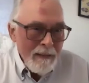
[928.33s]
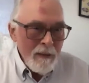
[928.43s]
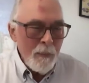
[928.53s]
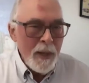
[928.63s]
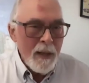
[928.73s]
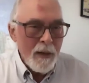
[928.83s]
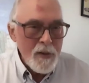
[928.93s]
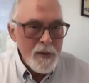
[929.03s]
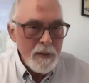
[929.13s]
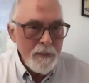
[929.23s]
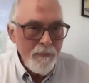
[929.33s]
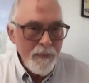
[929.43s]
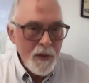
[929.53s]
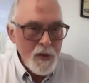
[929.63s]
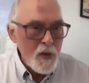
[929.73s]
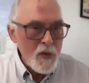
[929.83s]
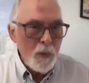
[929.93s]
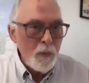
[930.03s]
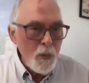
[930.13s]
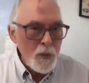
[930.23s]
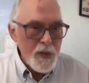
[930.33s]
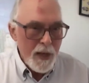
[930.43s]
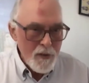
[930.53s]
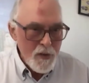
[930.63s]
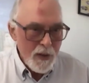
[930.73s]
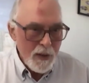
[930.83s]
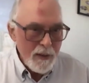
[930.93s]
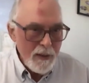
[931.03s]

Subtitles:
nobody cares because there's no rules against it.